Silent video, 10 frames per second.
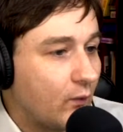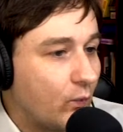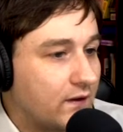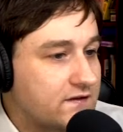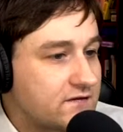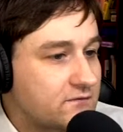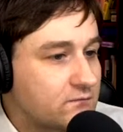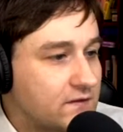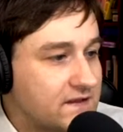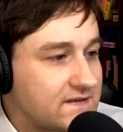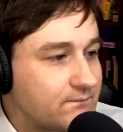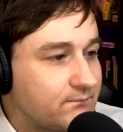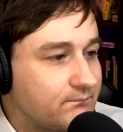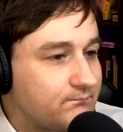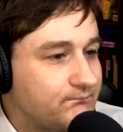which is
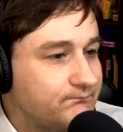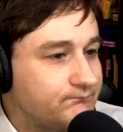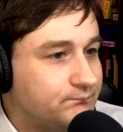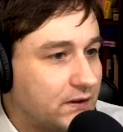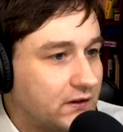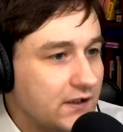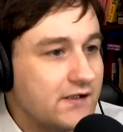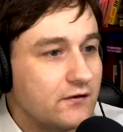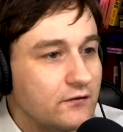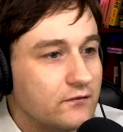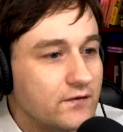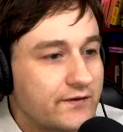below